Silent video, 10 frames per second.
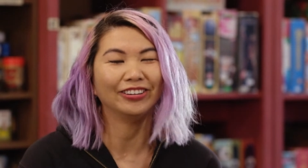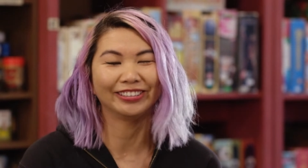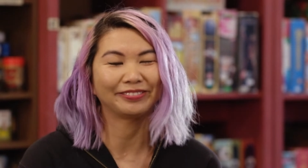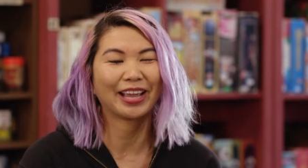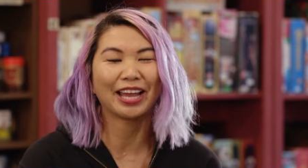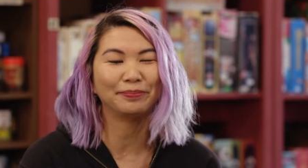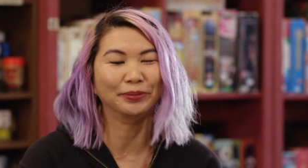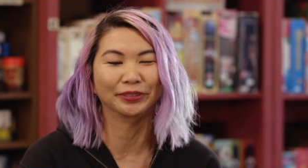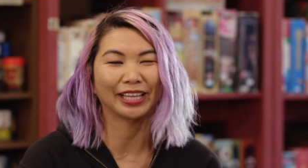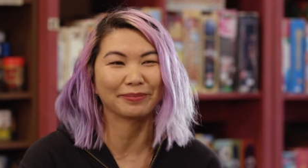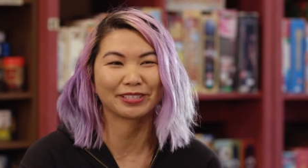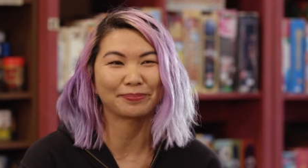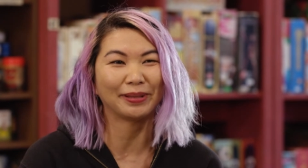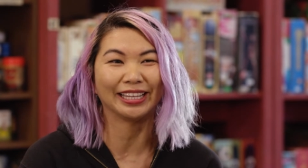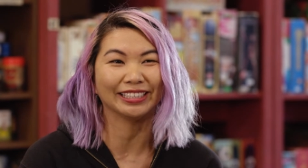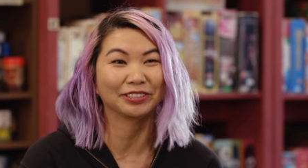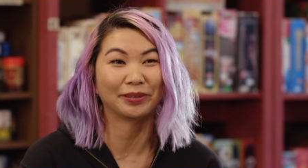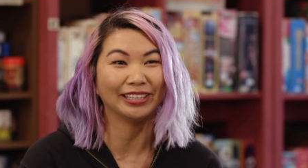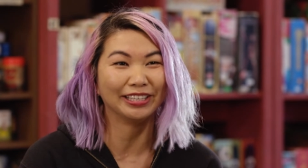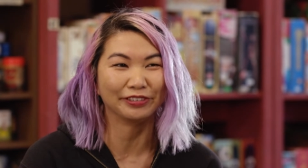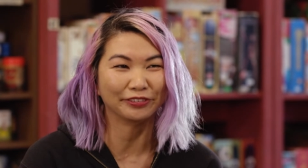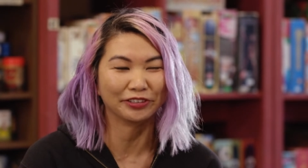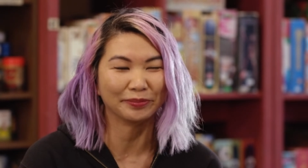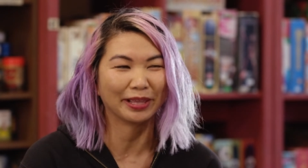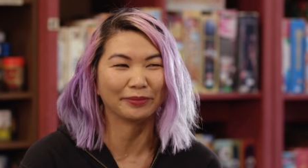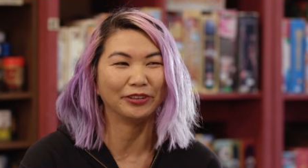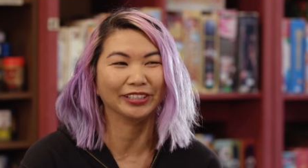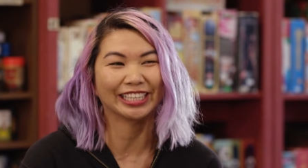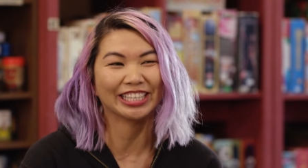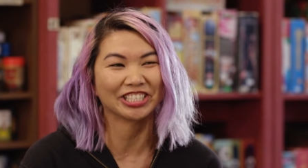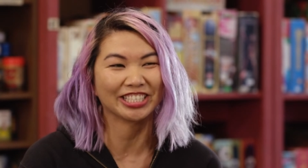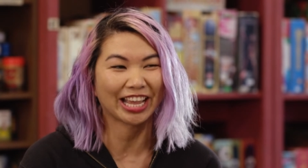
Uh, we had board games spilling into our living room, they were on the kitchen